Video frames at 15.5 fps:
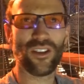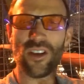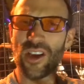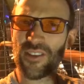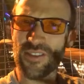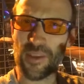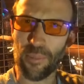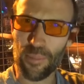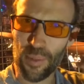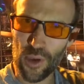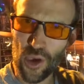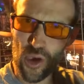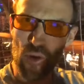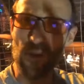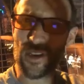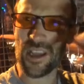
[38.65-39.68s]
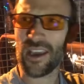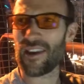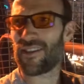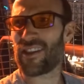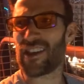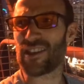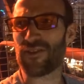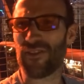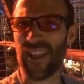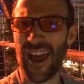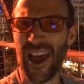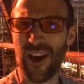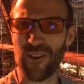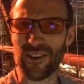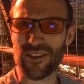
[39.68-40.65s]
look at the beauty in these
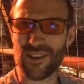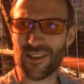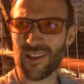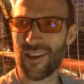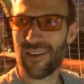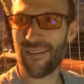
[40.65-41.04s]
flowers.